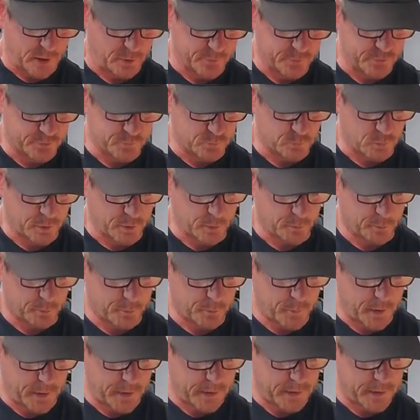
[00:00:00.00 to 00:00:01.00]
I'll just run a
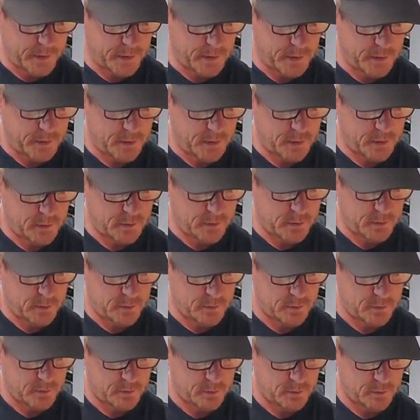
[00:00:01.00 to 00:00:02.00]
main
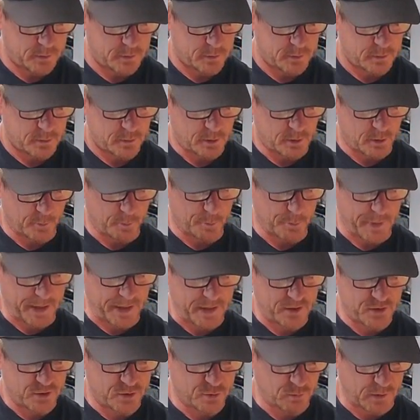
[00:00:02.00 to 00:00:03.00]

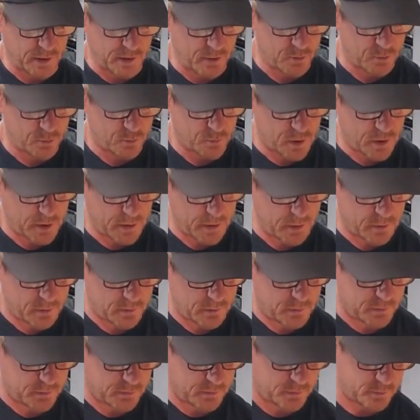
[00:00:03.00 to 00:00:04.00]
ground wire
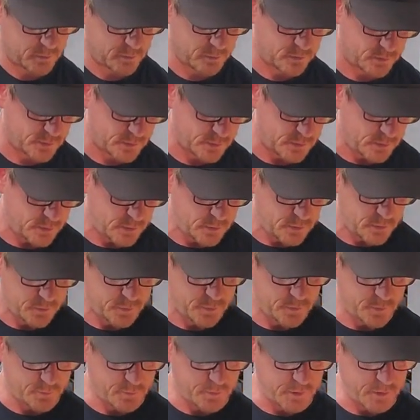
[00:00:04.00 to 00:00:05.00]

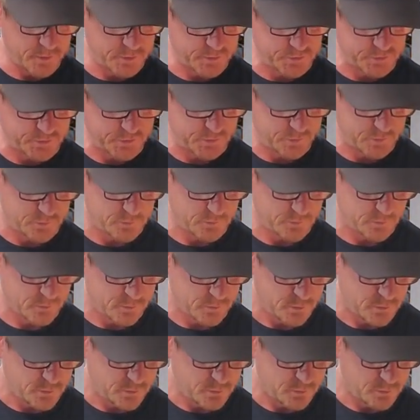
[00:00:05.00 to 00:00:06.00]
to this,
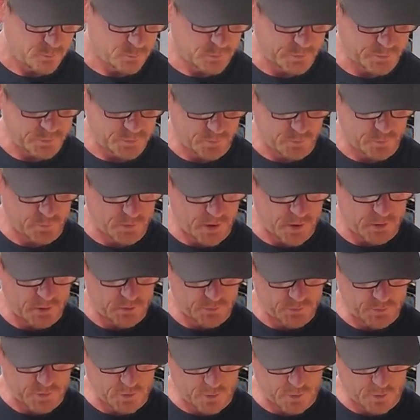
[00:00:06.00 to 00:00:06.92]
which will then in